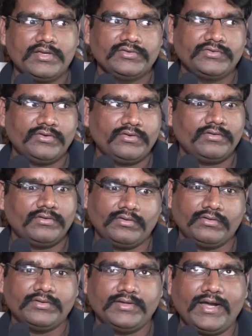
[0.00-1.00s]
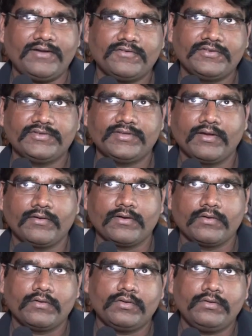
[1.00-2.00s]
So that was
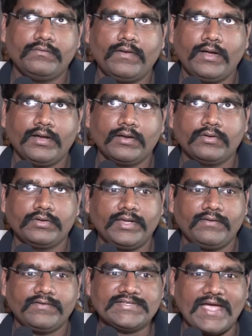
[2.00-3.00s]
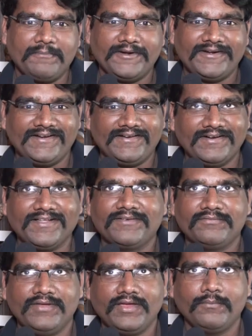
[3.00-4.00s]
a good thing which happened, and
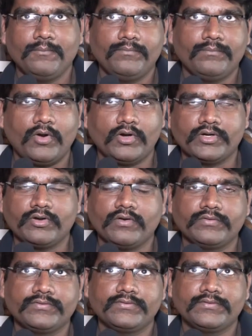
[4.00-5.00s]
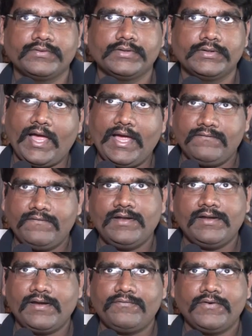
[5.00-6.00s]
we bought it off. I
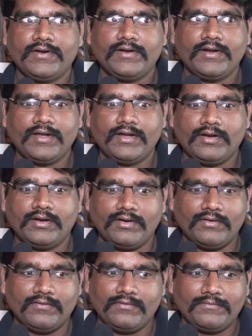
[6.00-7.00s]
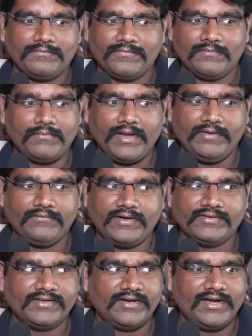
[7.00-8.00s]
will refer my
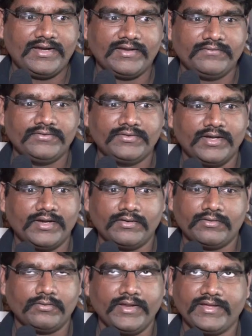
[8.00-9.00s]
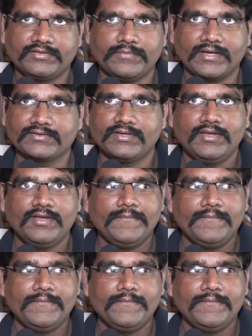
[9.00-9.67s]
friends and relatives to DS Max.